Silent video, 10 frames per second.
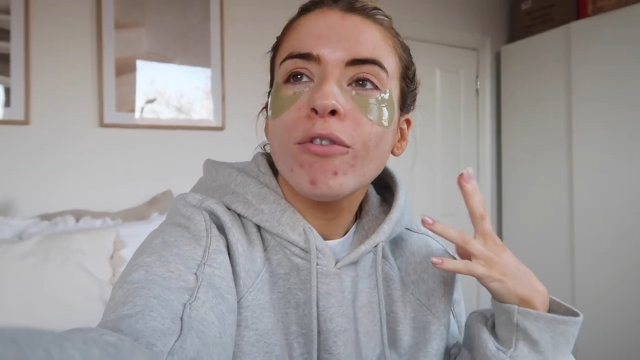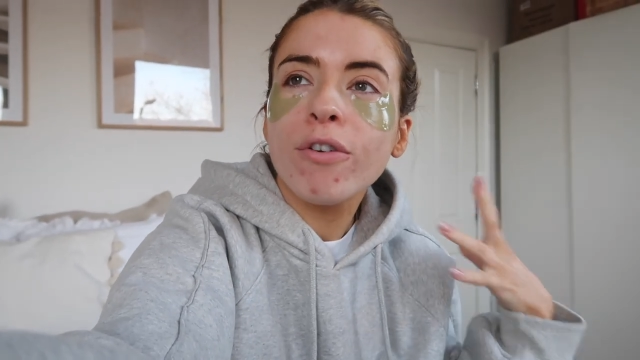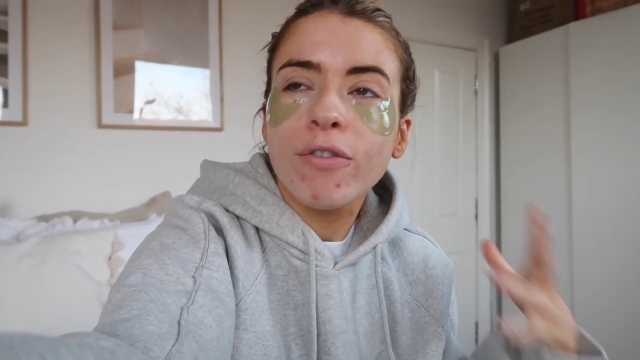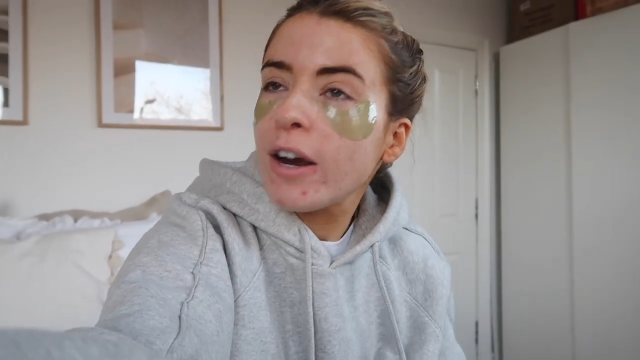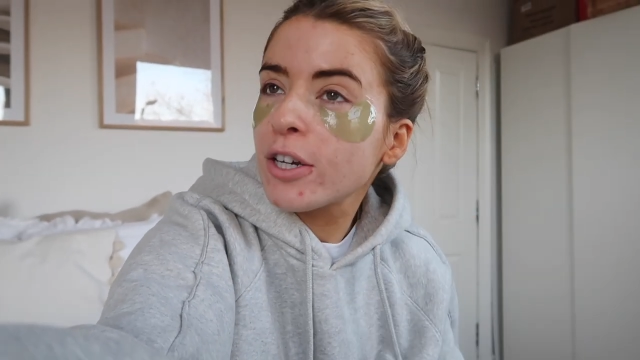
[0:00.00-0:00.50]

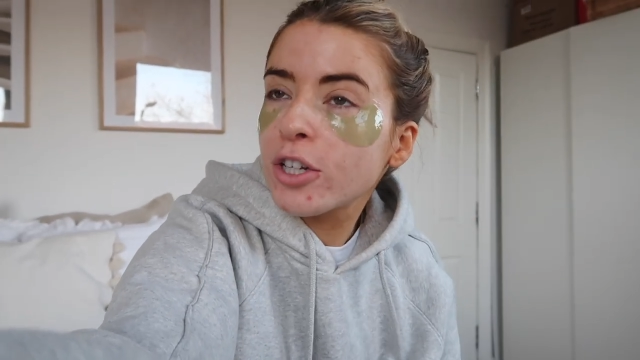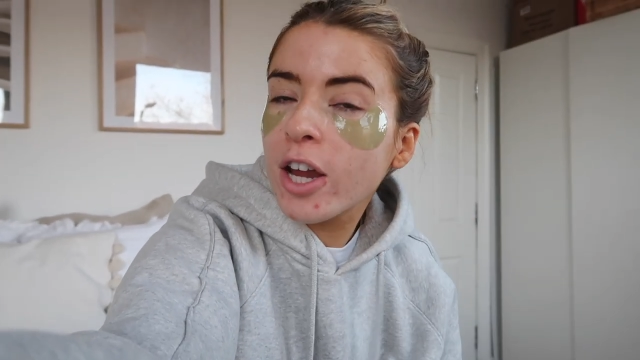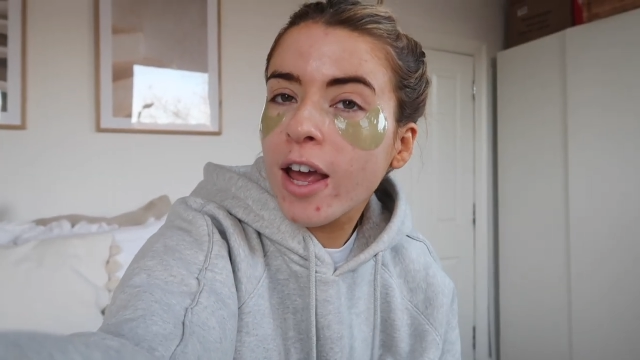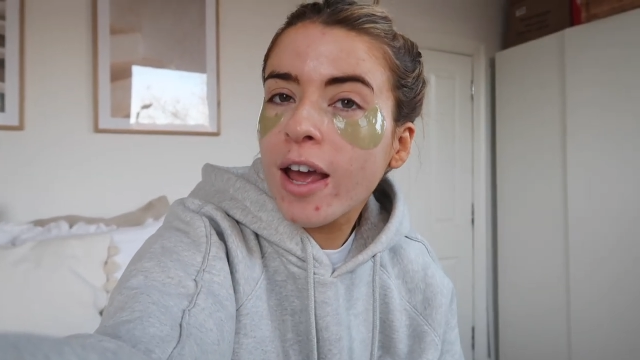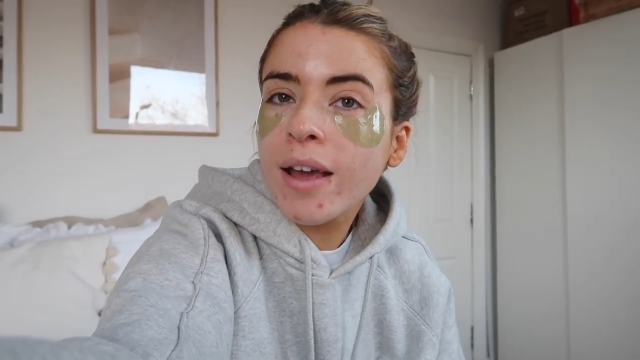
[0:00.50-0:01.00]

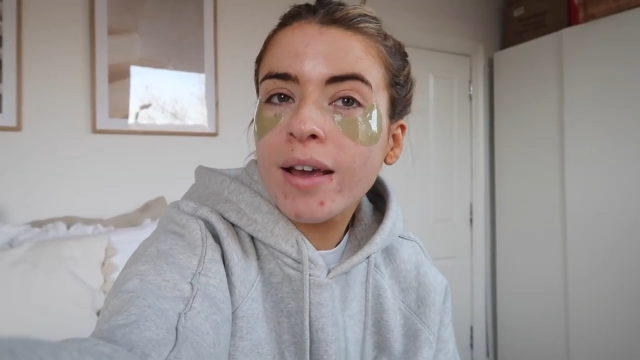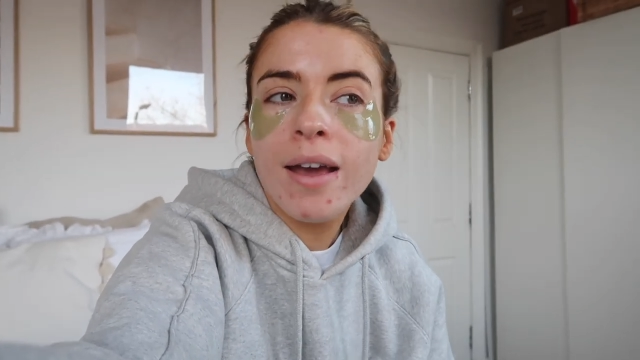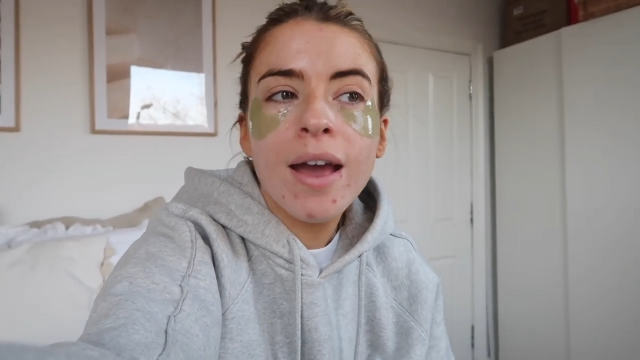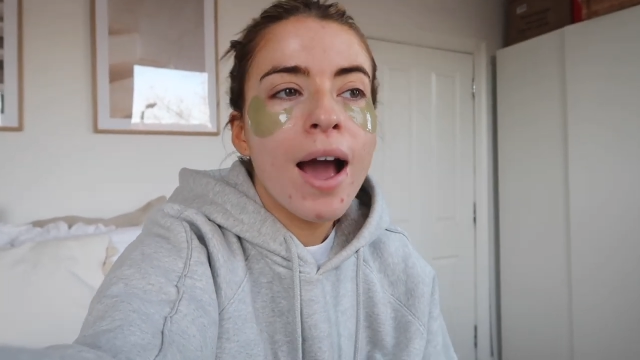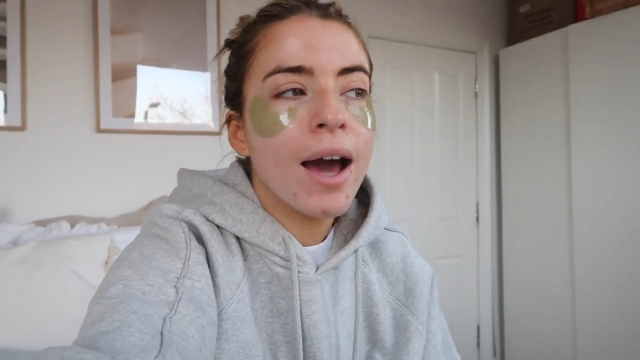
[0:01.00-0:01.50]
refreshing
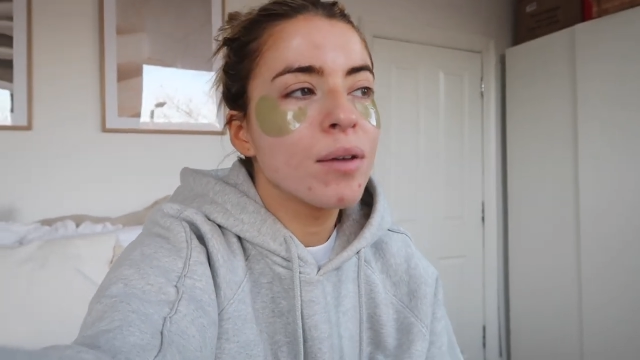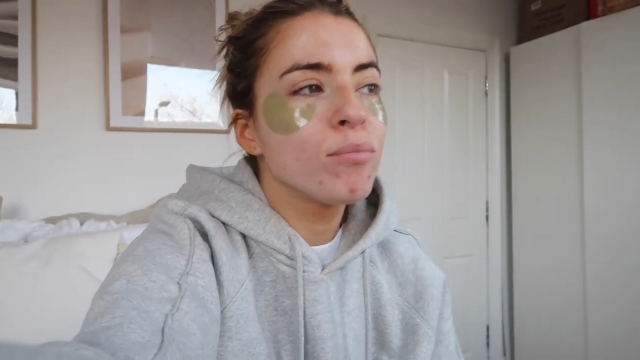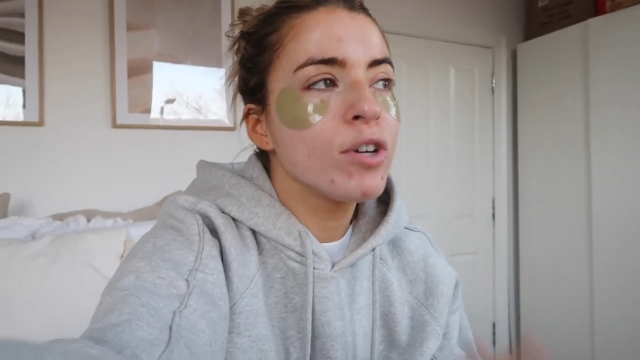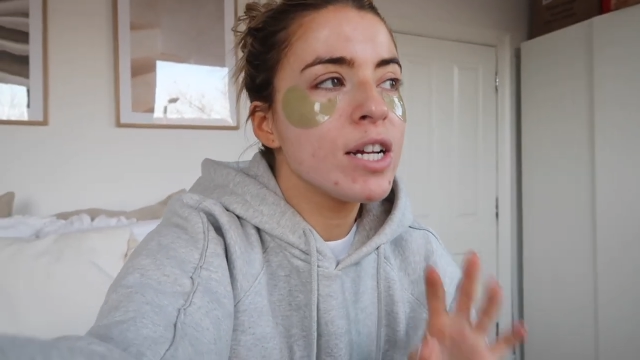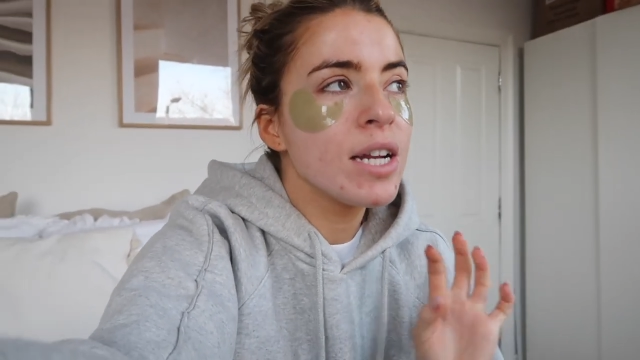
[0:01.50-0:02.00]
and
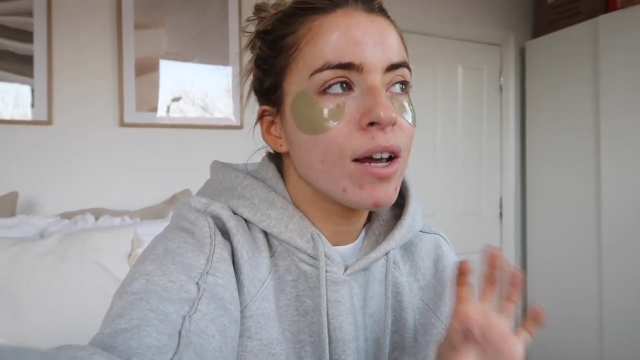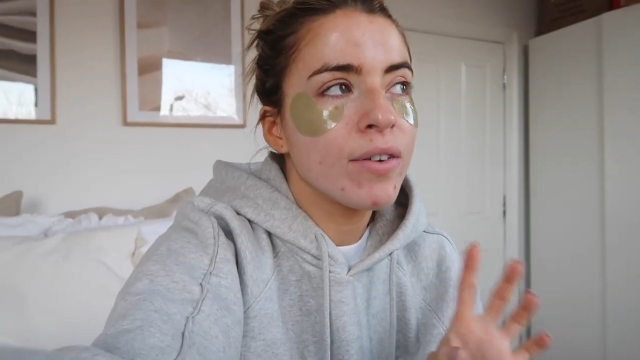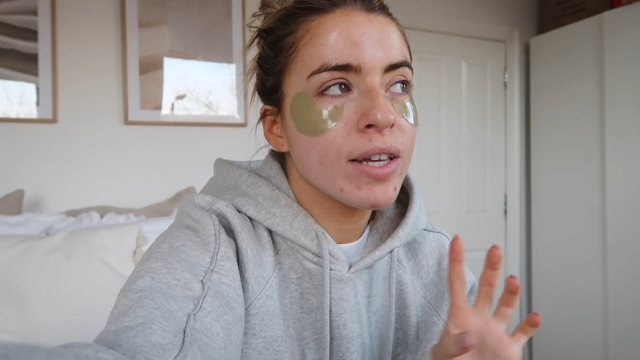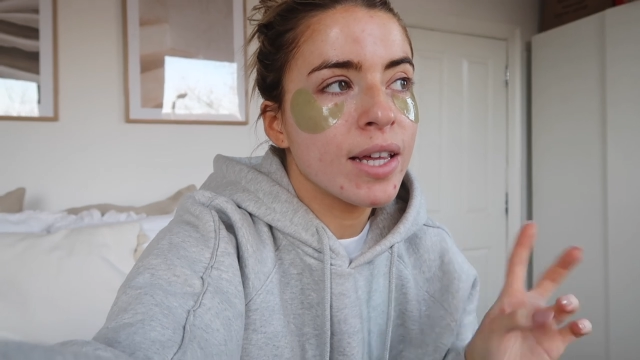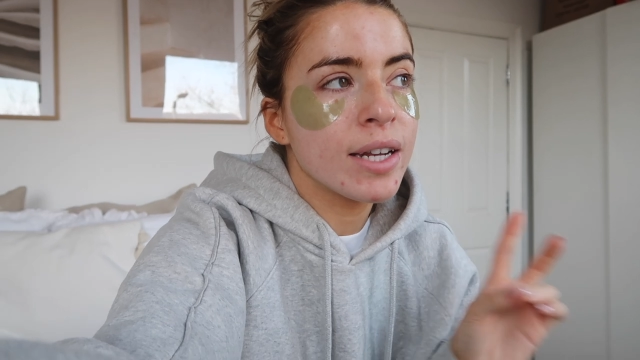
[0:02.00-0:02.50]
I'm really
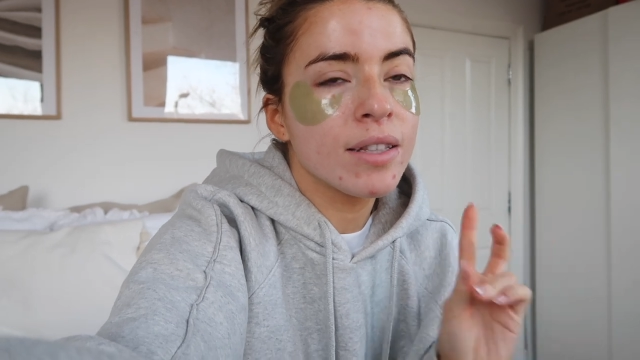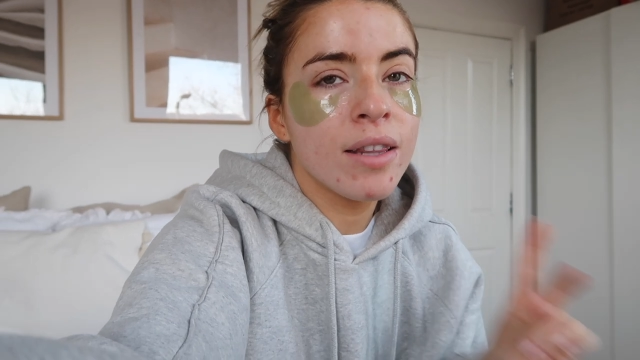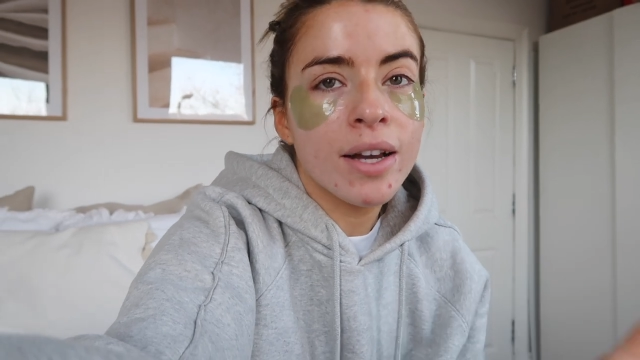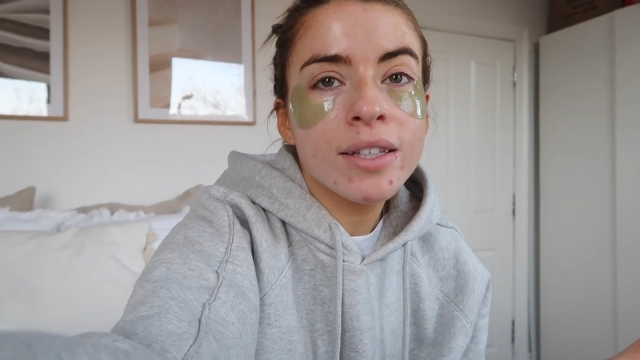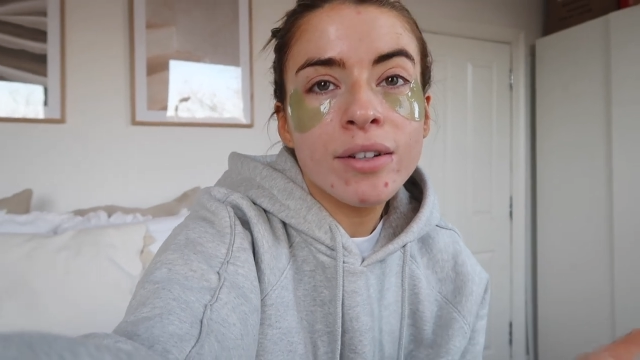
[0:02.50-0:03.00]
loving that it's
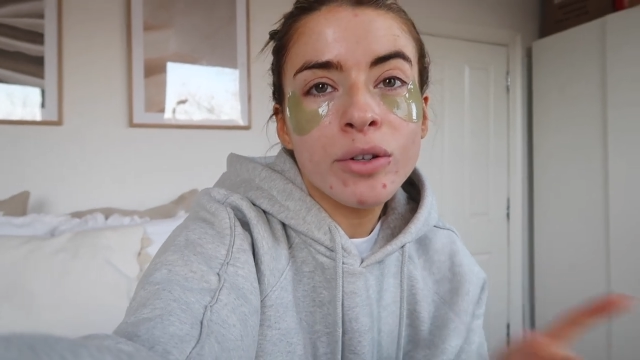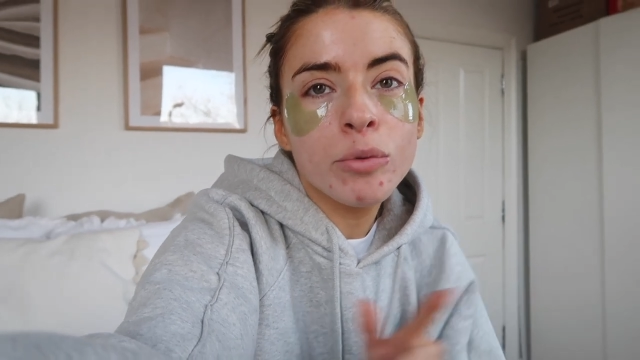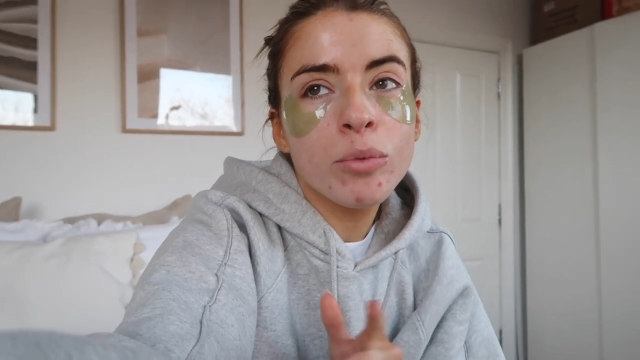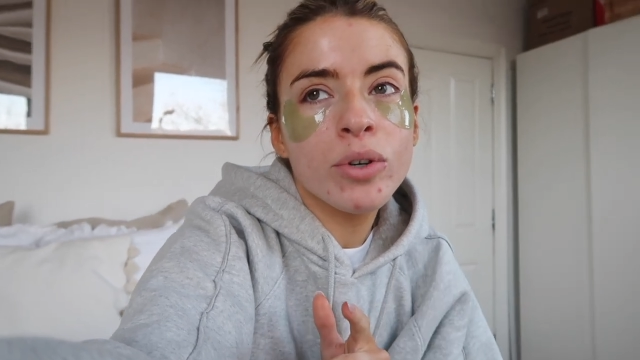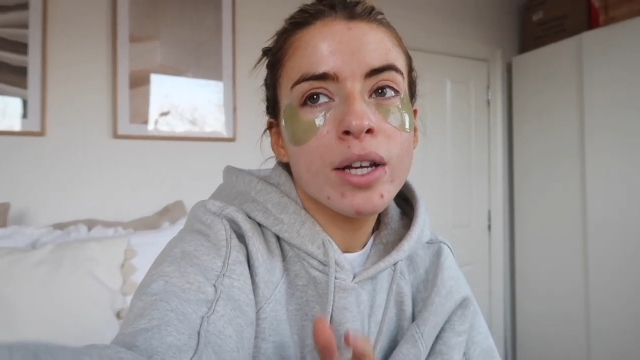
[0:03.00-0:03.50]
lighter in the
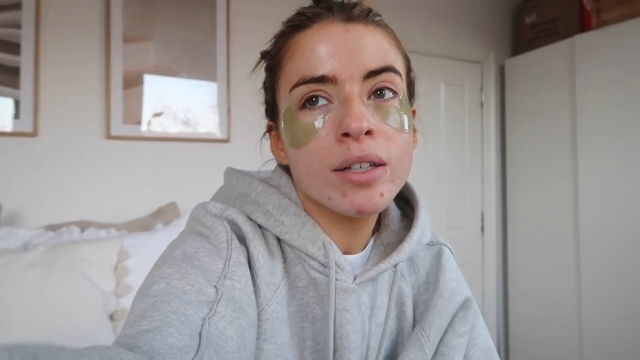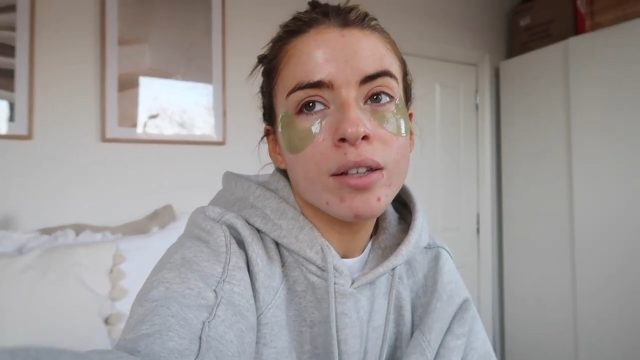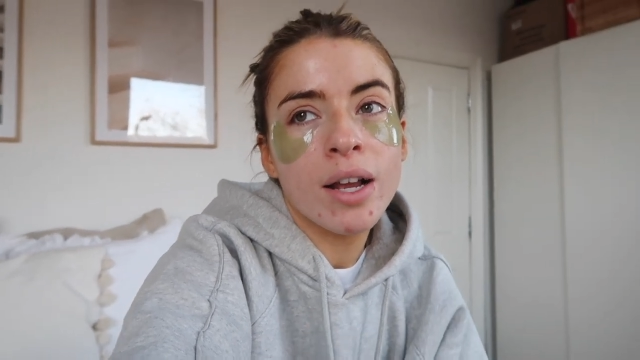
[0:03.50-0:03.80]
mornings.